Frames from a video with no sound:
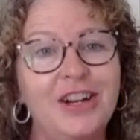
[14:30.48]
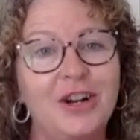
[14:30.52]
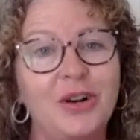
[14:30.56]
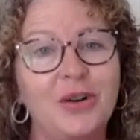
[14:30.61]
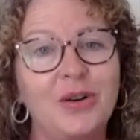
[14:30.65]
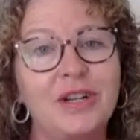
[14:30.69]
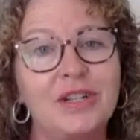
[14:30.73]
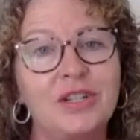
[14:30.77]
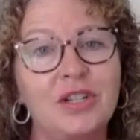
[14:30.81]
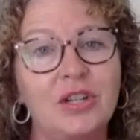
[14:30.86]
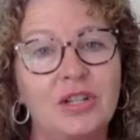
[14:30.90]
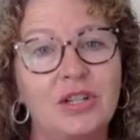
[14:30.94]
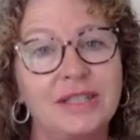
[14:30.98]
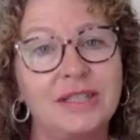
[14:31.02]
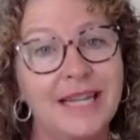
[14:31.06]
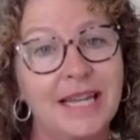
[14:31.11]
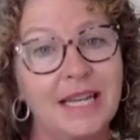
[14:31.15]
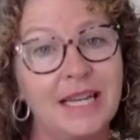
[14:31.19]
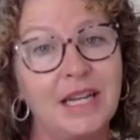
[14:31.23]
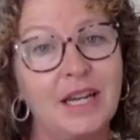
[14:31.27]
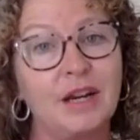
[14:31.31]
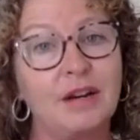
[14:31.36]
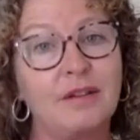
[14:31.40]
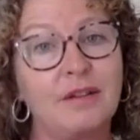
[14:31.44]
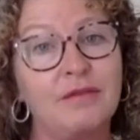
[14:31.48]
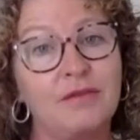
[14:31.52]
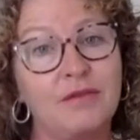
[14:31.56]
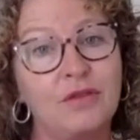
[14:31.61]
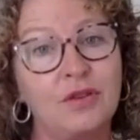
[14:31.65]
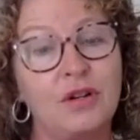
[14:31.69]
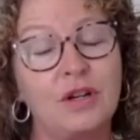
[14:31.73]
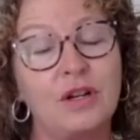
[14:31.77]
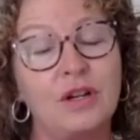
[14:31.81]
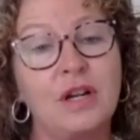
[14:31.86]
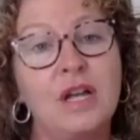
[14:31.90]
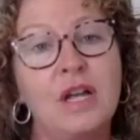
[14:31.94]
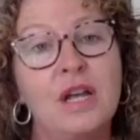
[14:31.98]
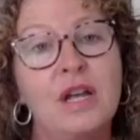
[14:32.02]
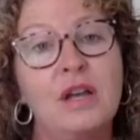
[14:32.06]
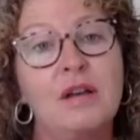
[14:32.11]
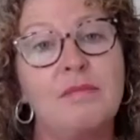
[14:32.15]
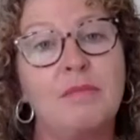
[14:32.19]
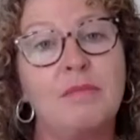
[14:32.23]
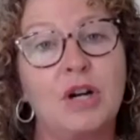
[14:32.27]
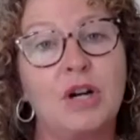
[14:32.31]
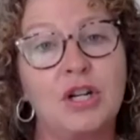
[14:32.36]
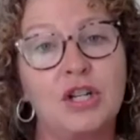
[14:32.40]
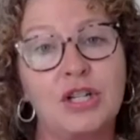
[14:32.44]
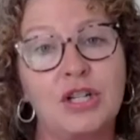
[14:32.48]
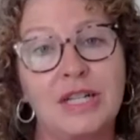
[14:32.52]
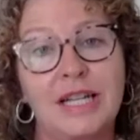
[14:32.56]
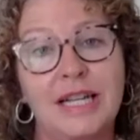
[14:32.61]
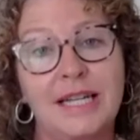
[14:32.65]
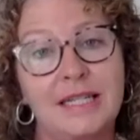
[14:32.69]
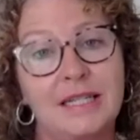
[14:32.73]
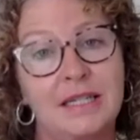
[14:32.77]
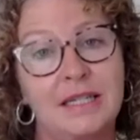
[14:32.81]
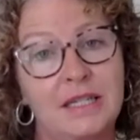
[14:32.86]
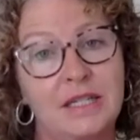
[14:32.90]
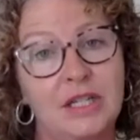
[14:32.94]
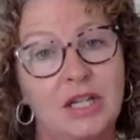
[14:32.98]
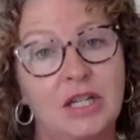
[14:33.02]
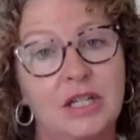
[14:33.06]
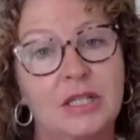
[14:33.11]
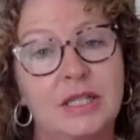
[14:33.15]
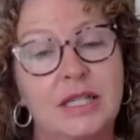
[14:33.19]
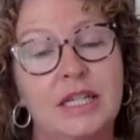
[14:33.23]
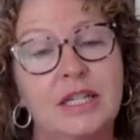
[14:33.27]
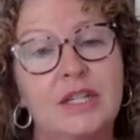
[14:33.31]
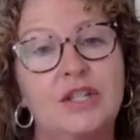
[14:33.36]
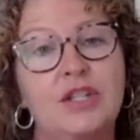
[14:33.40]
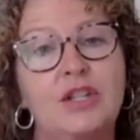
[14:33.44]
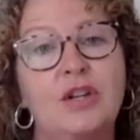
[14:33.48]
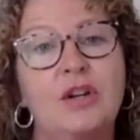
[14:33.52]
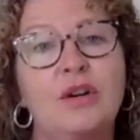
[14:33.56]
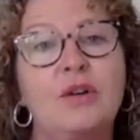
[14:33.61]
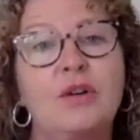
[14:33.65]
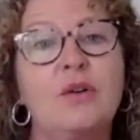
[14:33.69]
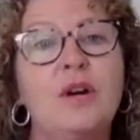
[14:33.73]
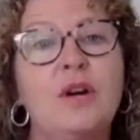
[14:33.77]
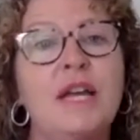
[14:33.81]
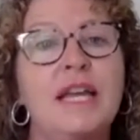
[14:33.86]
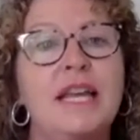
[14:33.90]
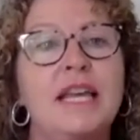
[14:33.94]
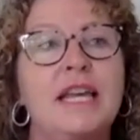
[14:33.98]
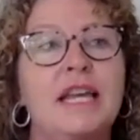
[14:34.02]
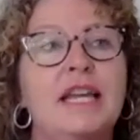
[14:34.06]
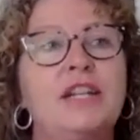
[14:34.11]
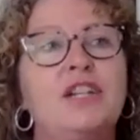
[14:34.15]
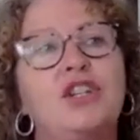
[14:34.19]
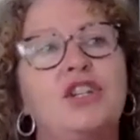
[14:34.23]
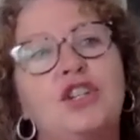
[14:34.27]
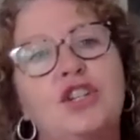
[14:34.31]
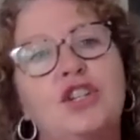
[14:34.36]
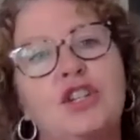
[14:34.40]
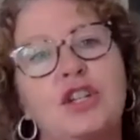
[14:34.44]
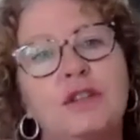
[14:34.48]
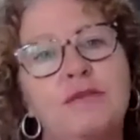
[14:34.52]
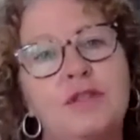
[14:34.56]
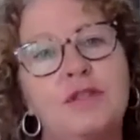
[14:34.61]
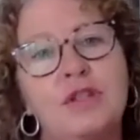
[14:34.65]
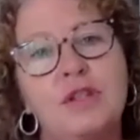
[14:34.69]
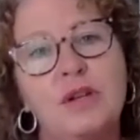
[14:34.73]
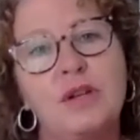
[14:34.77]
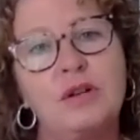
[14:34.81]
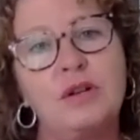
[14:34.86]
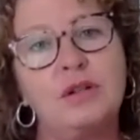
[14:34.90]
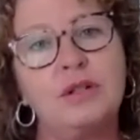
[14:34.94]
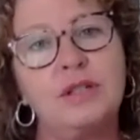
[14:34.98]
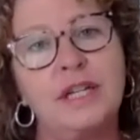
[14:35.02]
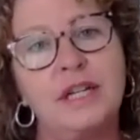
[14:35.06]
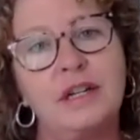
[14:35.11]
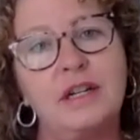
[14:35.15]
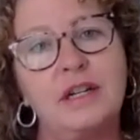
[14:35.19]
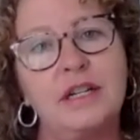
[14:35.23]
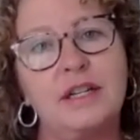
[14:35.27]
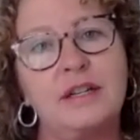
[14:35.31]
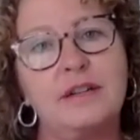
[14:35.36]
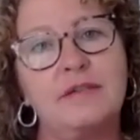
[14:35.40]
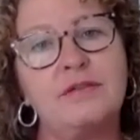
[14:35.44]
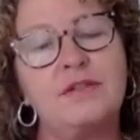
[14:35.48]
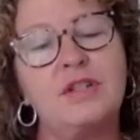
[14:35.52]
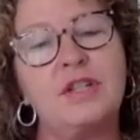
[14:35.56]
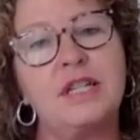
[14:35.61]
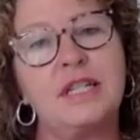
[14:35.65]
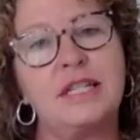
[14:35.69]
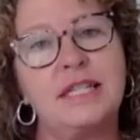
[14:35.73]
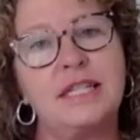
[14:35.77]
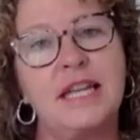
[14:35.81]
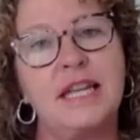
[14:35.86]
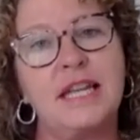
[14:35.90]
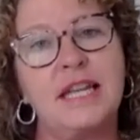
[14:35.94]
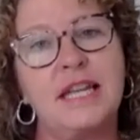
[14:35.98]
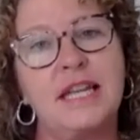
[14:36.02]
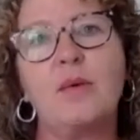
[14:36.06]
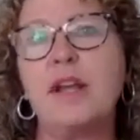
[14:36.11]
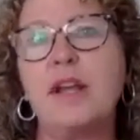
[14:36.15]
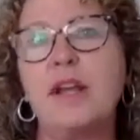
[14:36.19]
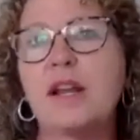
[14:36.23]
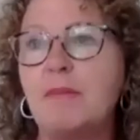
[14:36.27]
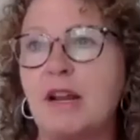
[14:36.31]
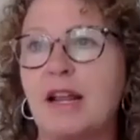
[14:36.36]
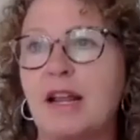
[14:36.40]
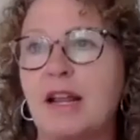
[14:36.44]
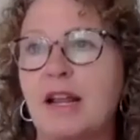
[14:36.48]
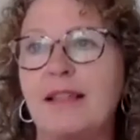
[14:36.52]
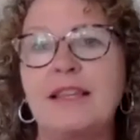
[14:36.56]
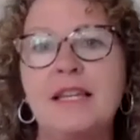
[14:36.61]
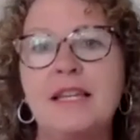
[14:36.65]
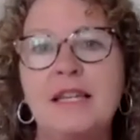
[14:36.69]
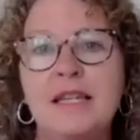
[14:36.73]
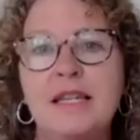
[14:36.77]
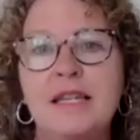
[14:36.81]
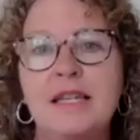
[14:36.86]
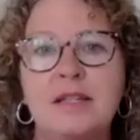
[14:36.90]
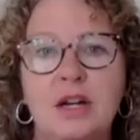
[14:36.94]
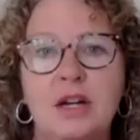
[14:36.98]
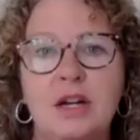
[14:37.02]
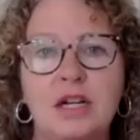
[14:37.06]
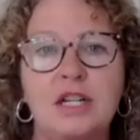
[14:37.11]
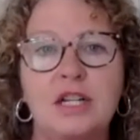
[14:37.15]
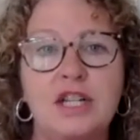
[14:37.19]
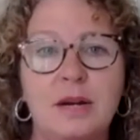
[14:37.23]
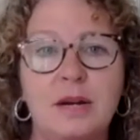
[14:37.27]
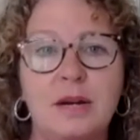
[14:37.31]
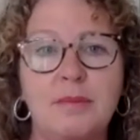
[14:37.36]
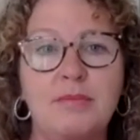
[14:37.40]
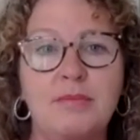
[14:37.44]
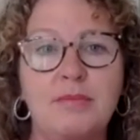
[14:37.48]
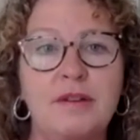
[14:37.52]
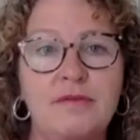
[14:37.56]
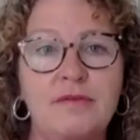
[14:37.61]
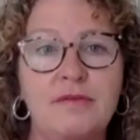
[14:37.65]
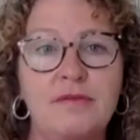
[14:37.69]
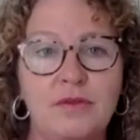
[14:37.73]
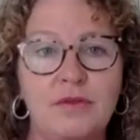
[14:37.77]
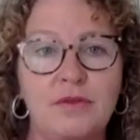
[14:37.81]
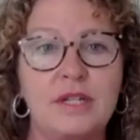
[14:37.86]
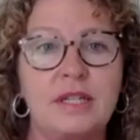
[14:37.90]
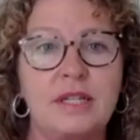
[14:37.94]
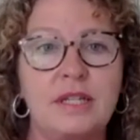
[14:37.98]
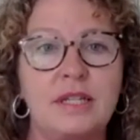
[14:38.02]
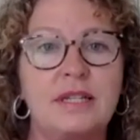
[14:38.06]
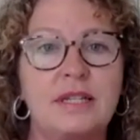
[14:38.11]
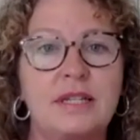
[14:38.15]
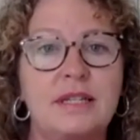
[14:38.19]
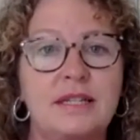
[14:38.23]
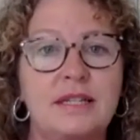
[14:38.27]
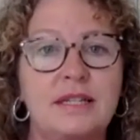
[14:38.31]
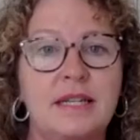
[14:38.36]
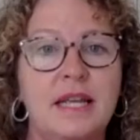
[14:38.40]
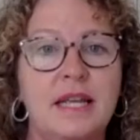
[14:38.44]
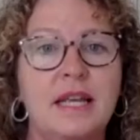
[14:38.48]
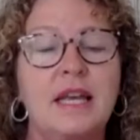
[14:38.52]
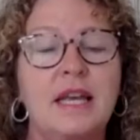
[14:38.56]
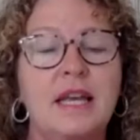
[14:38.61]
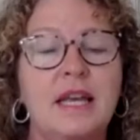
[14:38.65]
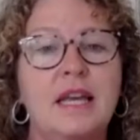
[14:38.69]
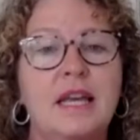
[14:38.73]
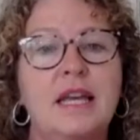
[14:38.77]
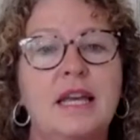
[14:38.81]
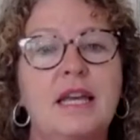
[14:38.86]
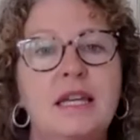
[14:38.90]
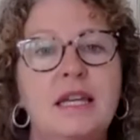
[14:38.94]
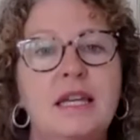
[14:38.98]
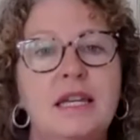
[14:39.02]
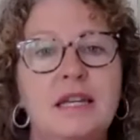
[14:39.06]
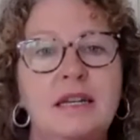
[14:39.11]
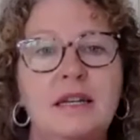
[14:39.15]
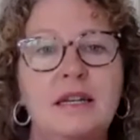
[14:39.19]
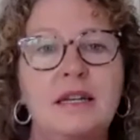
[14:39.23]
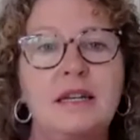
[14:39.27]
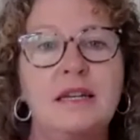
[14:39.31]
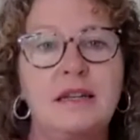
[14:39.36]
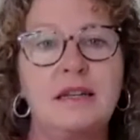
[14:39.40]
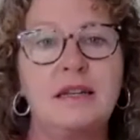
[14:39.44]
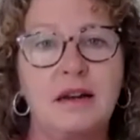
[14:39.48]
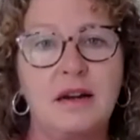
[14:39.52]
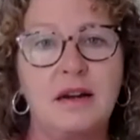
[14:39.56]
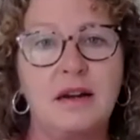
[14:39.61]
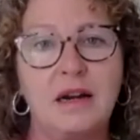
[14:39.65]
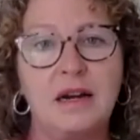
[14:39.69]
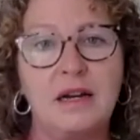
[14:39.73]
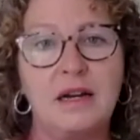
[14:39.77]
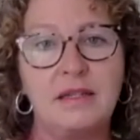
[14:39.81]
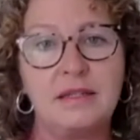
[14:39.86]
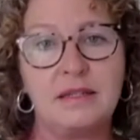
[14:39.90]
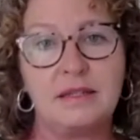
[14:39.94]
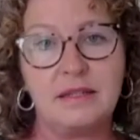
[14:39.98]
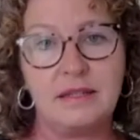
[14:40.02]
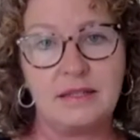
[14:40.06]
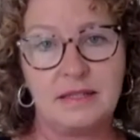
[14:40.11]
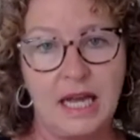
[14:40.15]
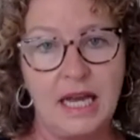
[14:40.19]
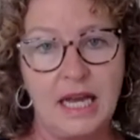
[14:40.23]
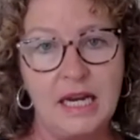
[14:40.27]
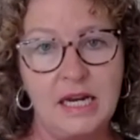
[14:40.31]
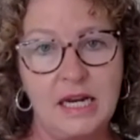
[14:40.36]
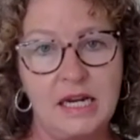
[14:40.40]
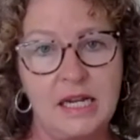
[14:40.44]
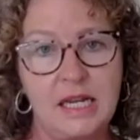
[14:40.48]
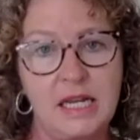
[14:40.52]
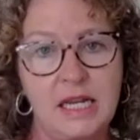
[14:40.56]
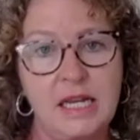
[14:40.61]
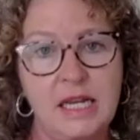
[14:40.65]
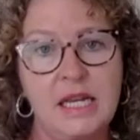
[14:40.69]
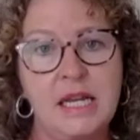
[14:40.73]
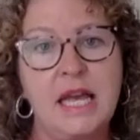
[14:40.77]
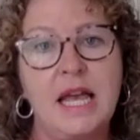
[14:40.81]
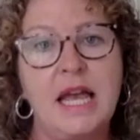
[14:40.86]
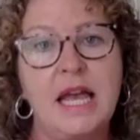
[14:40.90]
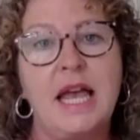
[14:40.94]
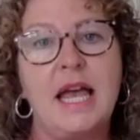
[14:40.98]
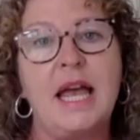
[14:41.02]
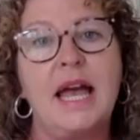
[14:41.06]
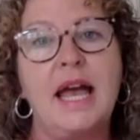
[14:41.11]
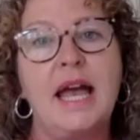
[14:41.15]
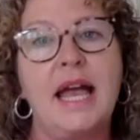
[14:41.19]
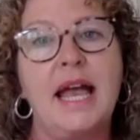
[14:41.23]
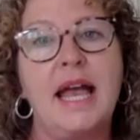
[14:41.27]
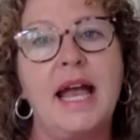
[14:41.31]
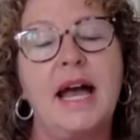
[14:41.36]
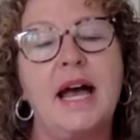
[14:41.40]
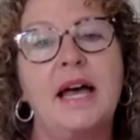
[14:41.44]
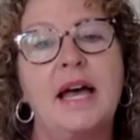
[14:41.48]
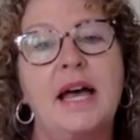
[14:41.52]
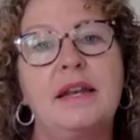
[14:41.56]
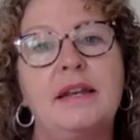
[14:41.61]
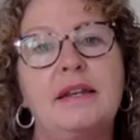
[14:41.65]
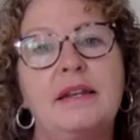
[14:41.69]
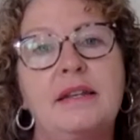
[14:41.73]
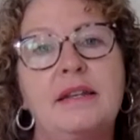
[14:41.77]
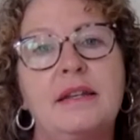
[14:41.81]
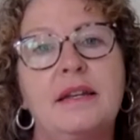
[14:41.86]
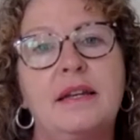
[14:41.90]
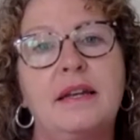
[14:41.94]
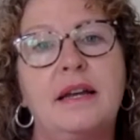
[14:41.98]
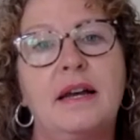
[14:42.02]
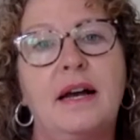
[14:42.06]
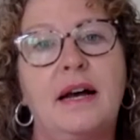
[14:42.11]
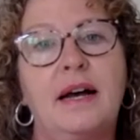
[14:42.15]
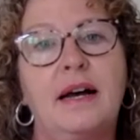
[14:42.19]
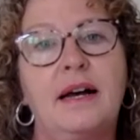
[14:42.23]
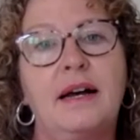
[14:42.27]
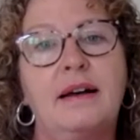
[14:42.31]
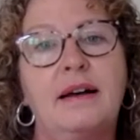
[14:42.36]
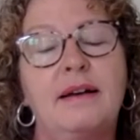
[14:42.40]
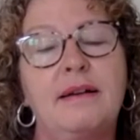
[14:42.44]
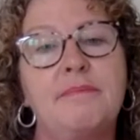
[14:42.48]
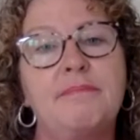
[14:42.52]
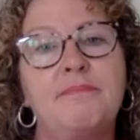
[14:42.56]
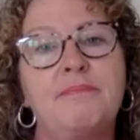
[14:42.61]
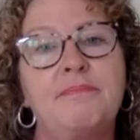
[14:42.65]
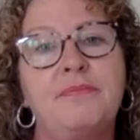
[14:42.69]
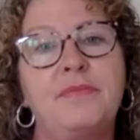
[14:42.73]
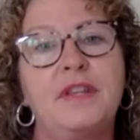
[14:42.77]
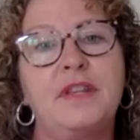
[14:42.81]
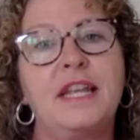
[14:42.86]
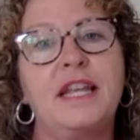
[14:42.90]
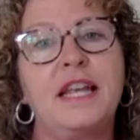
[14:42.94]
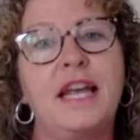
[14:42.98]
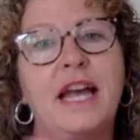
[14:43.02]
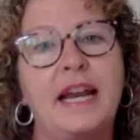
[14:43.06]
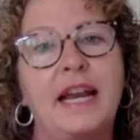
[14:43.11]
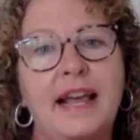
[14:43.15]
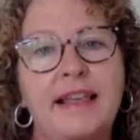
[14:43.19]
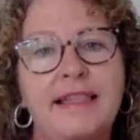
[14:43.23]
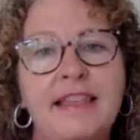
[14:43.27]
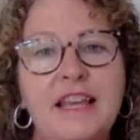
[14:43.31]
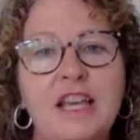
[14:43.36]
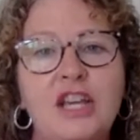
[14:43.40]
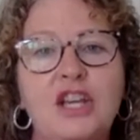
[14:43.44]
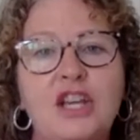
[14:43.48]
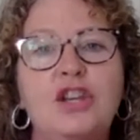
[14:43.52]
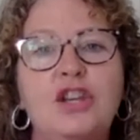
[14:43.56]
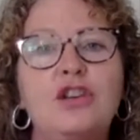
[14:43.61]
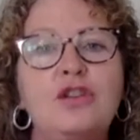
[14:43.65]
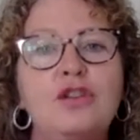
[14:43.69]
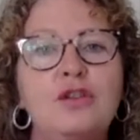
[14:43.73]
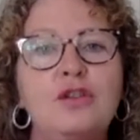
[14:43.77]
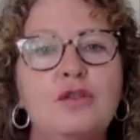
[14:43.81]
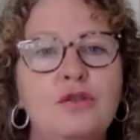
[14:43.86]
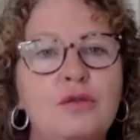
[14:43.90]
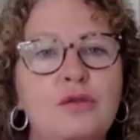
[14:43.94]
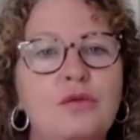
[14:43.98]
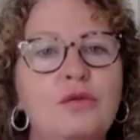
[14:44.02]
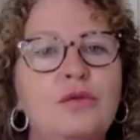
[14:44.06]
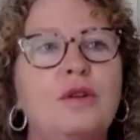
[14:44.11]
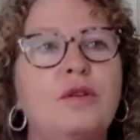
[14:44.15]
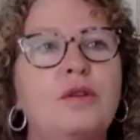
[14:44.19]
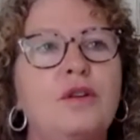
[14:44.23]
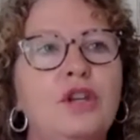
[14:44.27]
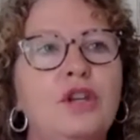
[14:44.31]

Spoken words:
adult daycare for marginalized adults. And so it shifts the whole narrative to say, wait a minute, these are contemporary voices in society. And I think you